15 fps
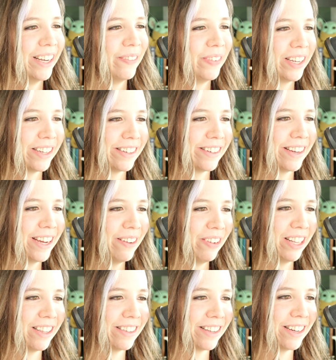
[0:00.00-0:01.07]
because you got to
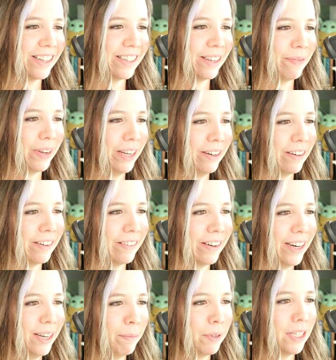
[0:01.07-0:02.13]
make this content better,
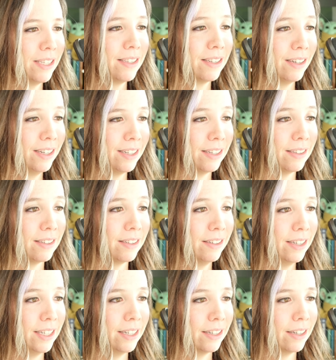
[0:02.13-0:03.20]
right? But this content's
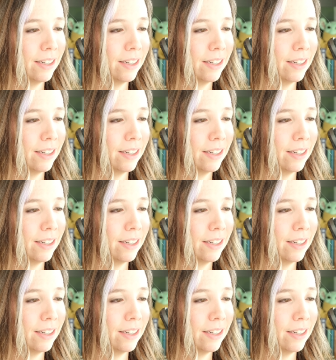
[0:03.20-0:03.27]
good.